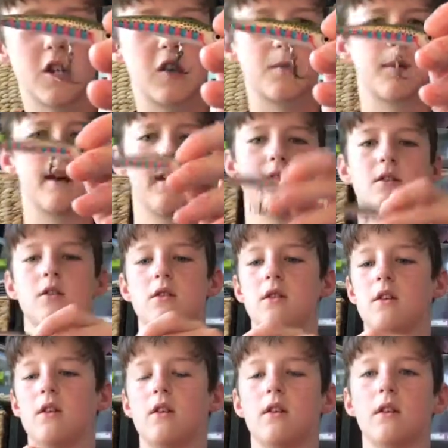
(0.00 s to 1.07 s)
jerk bait, just
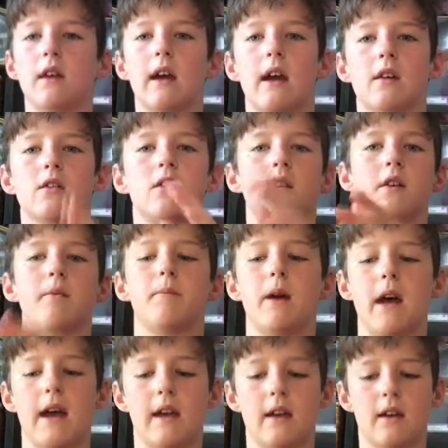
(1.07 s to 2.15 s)
to cast along the
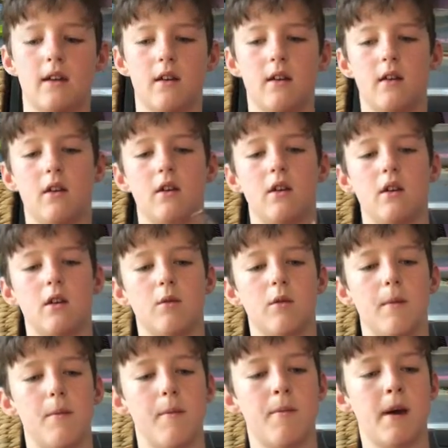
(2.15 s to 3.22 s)
bank,
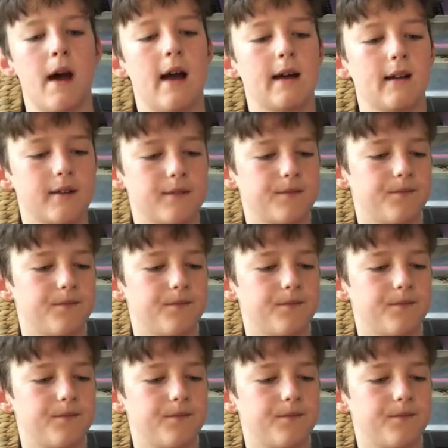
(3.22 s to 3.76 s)
rip it back.